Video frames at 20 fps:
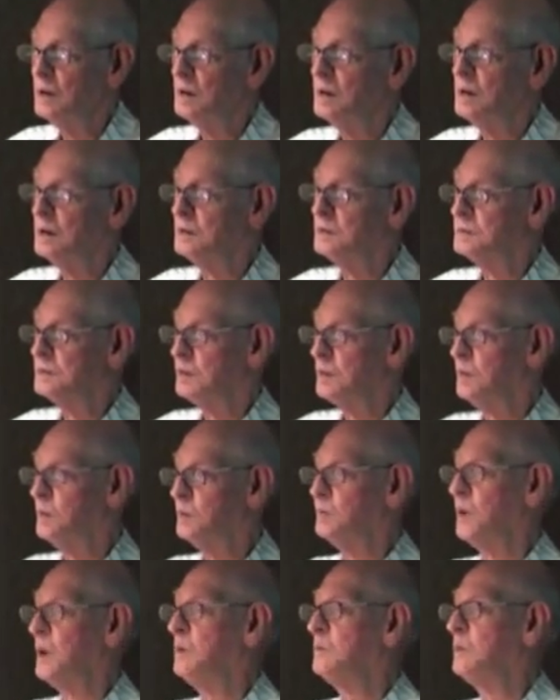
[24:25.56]
He said, the
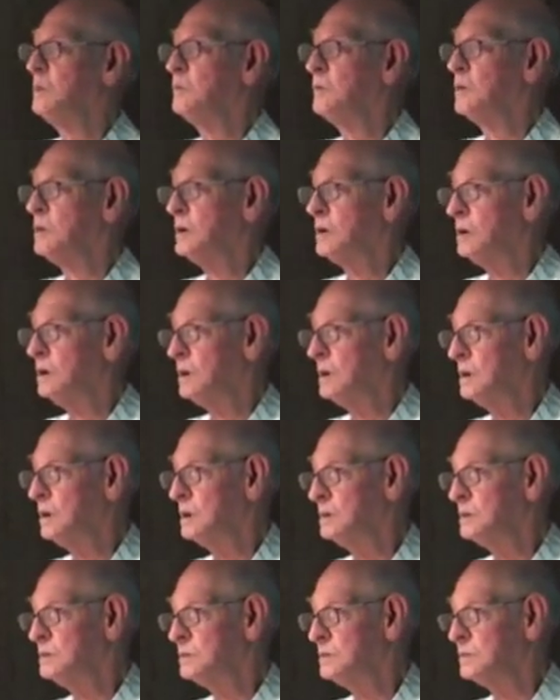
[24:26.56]
baby
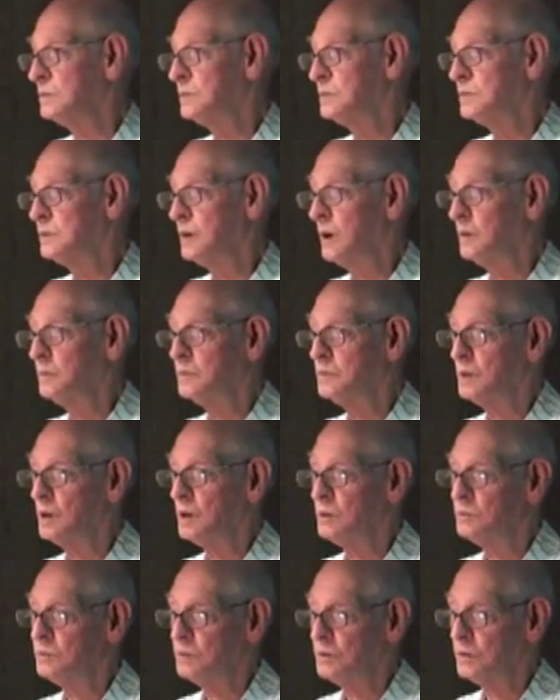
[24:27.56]
macaws have stopped
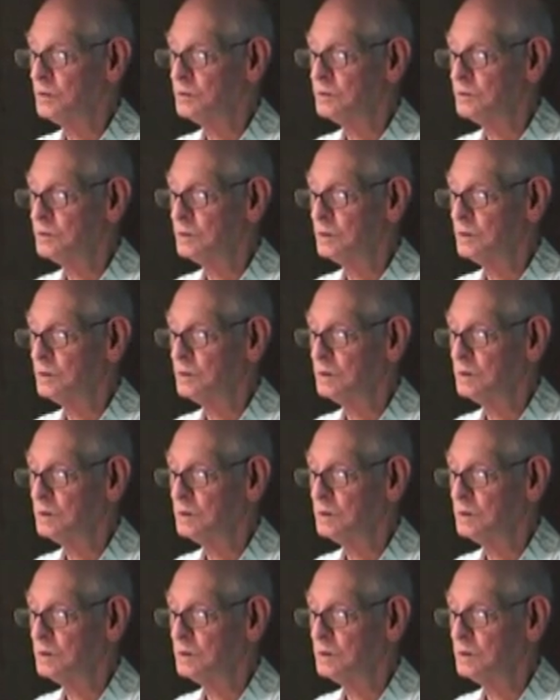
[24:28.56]
digesting.